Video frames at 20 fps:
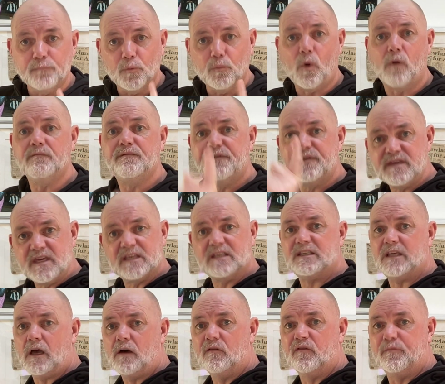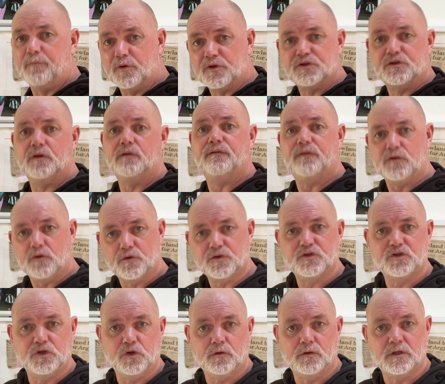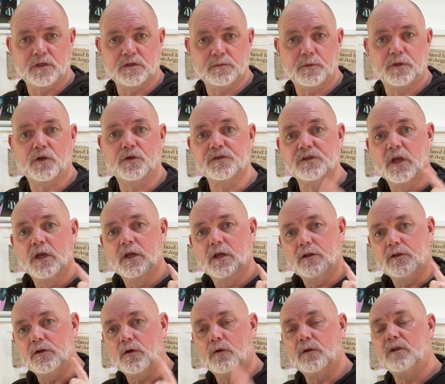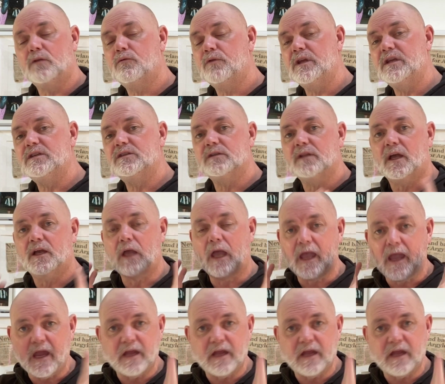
One for yourself, but two for your students, because the only reason that